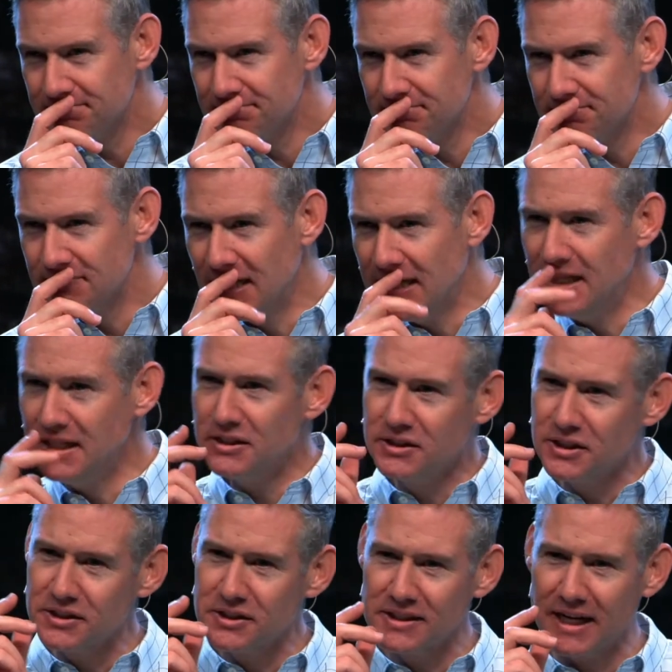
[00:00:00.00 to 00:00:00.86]
And it
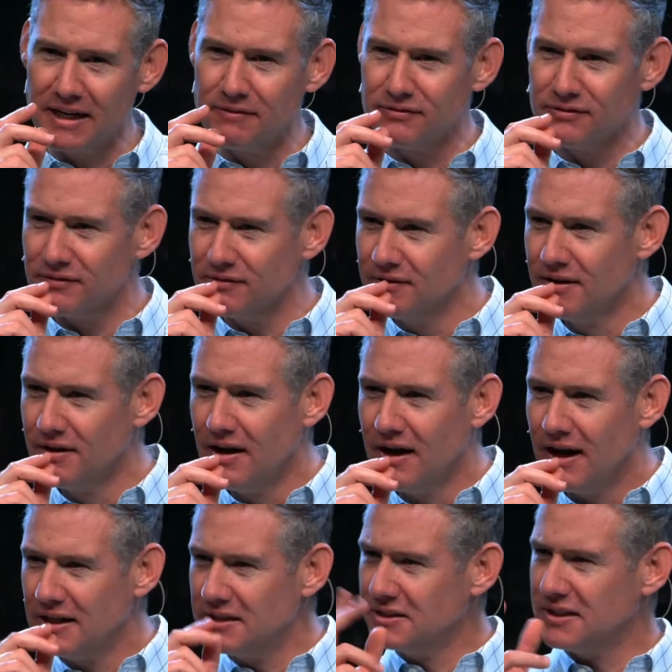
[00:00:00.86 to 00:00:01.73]
just kind of,
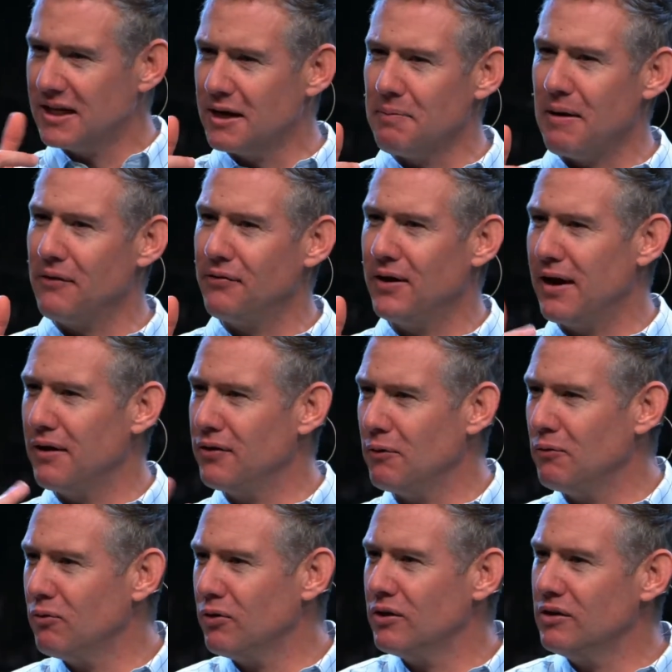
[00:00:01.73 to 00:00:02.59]
I just thought about that. I
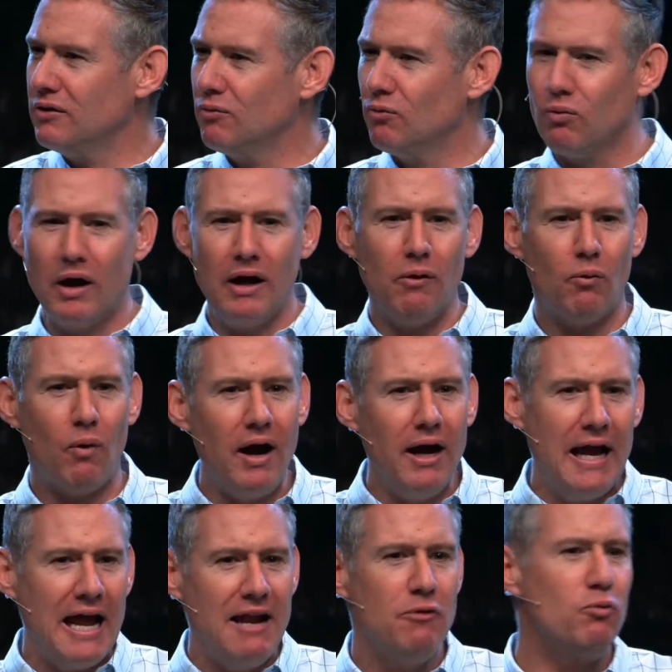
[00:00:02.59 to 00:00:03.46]
thought, well, why
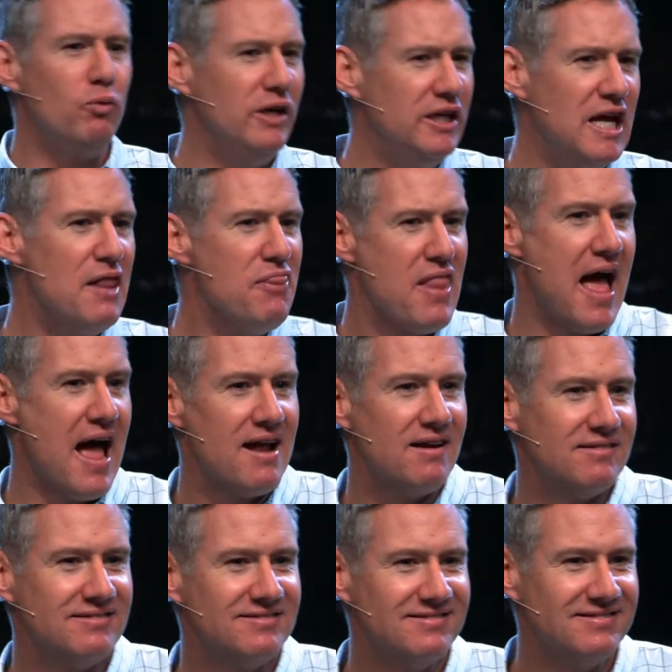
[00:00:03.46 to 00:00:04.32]
hadn't we done that?
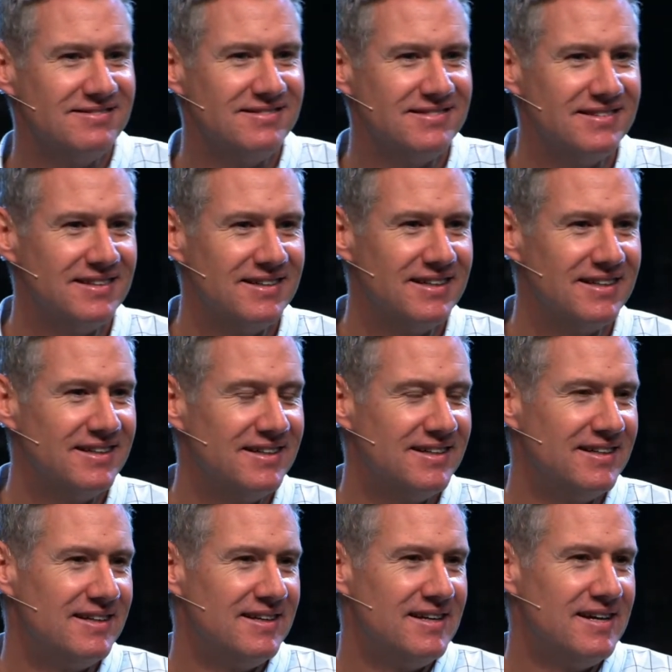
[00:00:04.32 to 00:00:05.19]

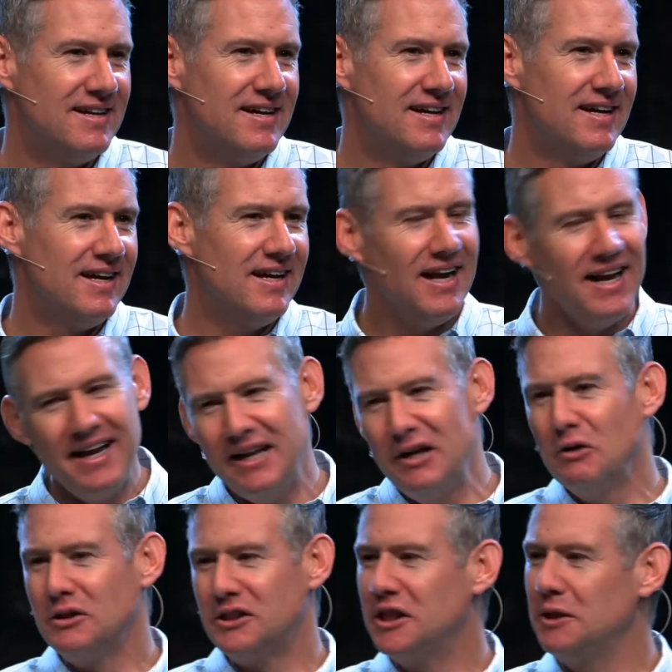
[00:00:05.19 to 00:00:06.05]
And I didn't
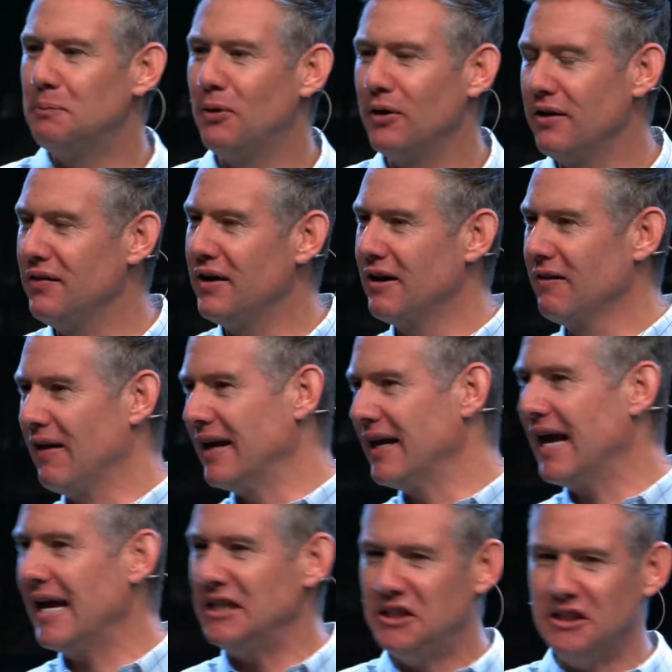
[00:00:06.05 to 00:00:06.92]
know what she put in there, like,
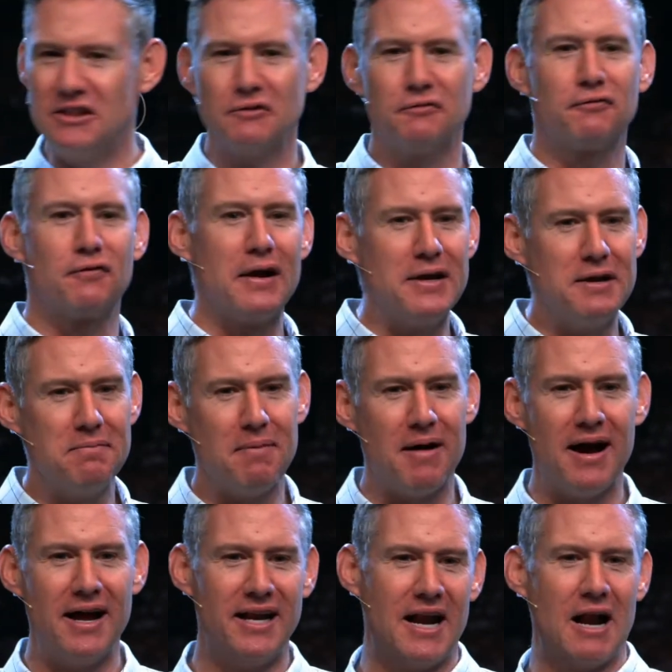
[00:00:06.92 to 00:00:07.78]
hey, she's a friend of
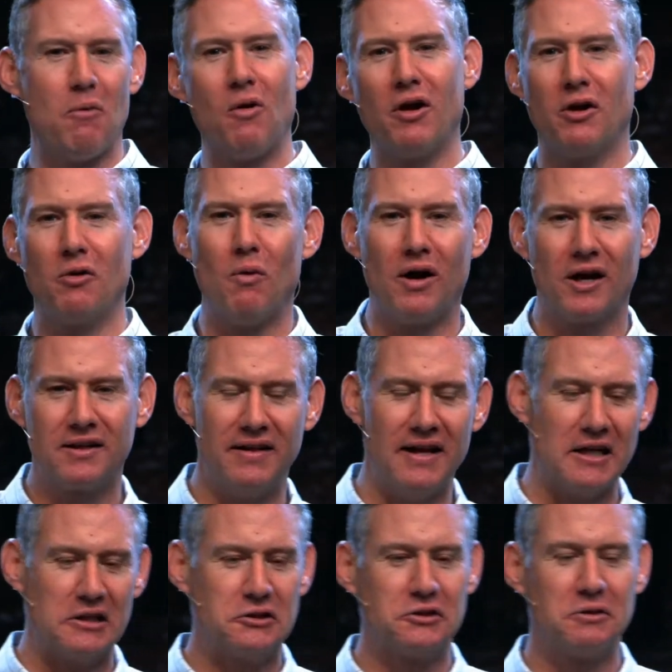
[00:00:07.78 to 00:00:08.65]
mine and I wanted to walk the
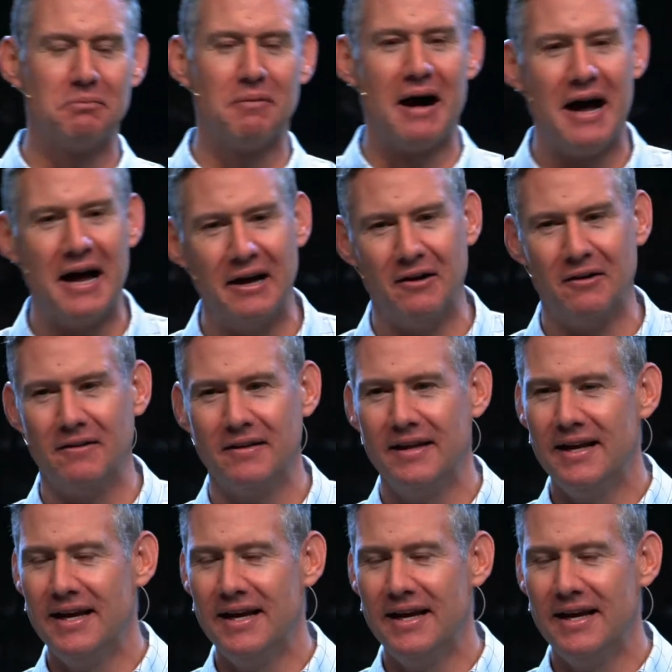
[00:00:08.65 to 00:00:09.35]
extra mile.